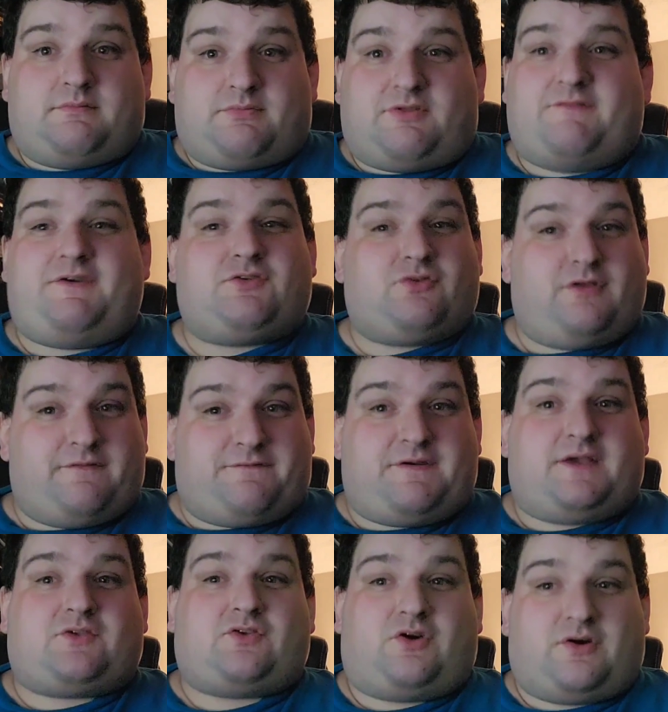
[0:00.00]
the visual
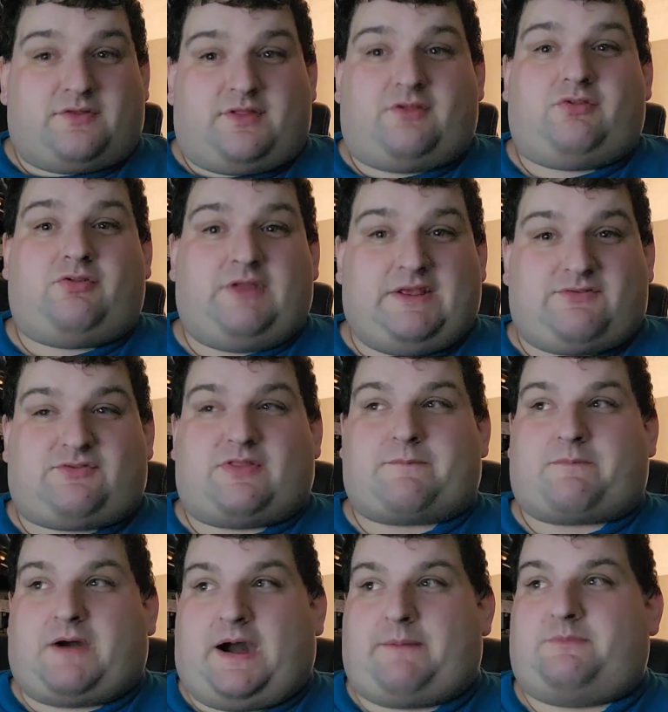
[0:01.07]
effects are the least of the
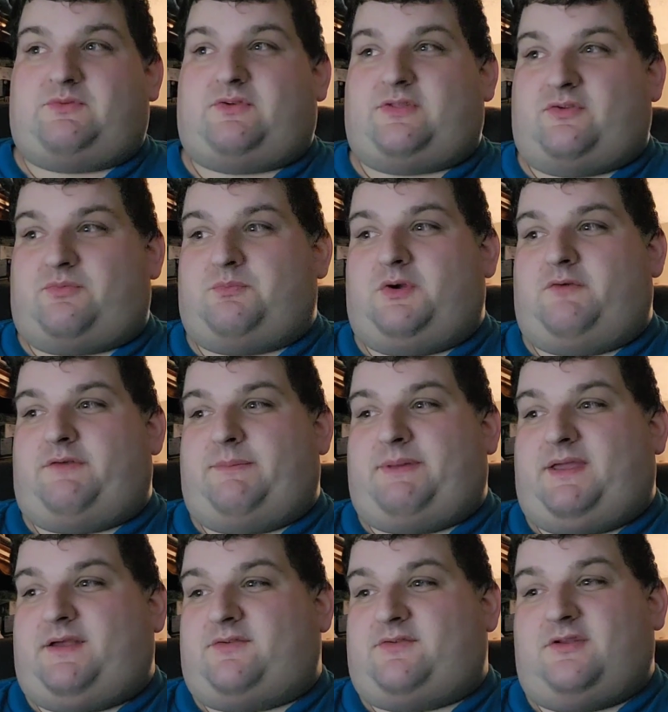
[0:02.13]
problems of this movie,
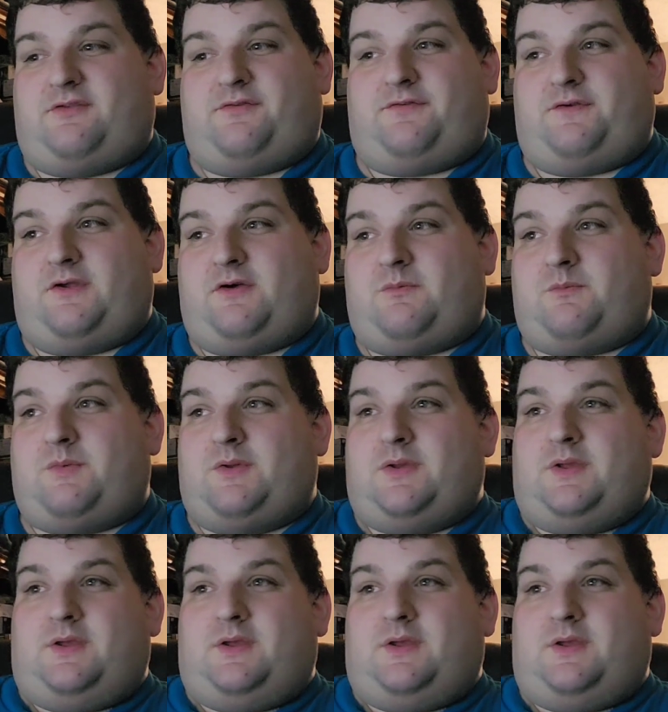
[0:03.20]
because this film,